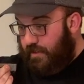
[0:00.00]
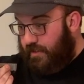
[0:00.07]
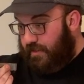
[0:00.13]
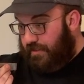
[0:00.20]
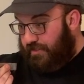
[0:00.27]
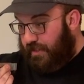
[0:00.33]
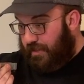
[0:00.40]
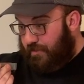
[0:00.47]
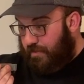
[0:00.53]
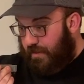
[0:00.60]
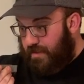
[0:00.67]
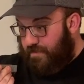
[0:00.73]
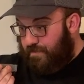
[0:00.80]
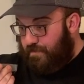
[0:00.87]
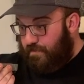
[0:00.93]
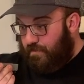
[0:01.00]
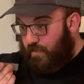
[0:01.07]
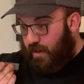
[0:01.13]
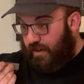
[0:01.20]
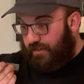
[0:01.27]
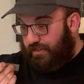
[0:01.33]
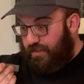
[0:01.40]
This thing's pretty,
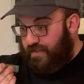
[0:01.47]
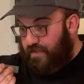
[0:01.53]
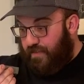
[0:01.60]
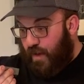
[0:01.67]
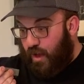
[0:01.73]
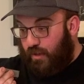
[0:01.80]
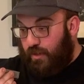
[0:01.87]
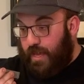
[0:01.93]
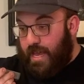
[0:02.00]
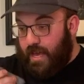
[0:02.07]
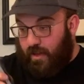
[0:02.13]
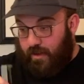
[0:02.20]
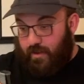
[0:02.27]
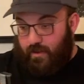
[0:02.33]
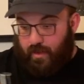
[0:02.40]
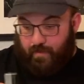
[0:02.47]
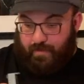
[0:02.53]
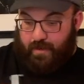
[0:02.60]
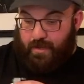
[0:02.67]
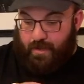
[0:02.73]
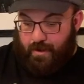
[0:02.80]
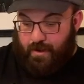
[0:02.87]
honestly, fugly up
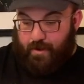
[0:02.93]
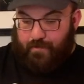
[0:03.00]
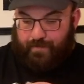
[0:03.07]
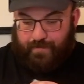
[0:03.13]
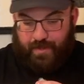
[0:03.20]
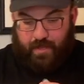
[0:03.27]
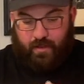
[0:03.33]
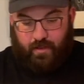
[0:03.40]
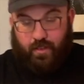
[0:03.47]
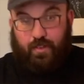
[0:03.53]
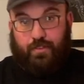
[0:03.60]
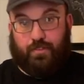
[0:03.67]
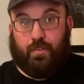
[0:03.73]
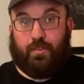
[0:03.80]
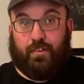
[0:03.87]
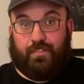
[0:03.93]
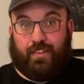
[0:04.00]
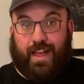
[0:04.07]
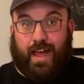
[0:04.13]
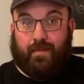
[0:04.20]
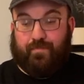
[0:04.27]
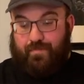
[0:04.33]
in here. So there's
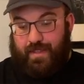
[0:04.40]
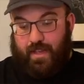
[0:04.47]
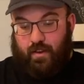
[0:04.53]
that.